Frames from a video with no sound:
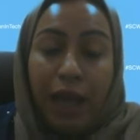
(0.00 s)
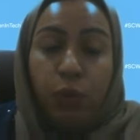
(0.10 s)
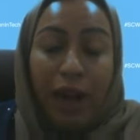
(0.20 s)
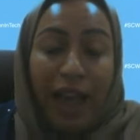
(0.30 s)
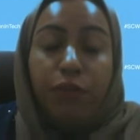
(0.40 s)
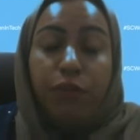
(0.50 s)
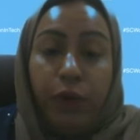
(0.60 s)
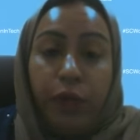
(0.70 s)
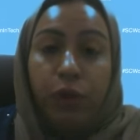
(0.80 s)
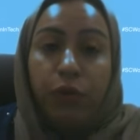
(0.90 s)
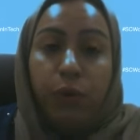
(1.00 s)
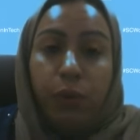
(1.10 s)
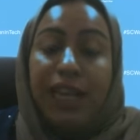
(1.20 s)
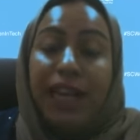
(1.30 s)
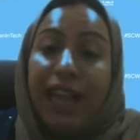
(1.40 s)
and will have a read through
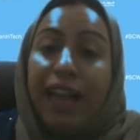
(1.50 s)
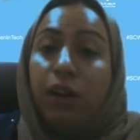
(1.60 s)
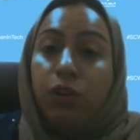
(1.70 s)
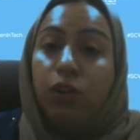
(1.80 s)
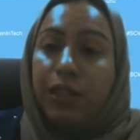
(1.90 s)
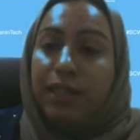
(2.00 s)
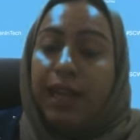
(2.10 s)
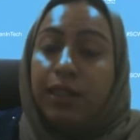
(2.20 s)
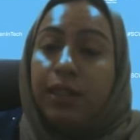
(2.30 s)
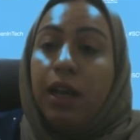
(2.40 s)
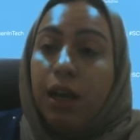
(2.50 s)
it and can understand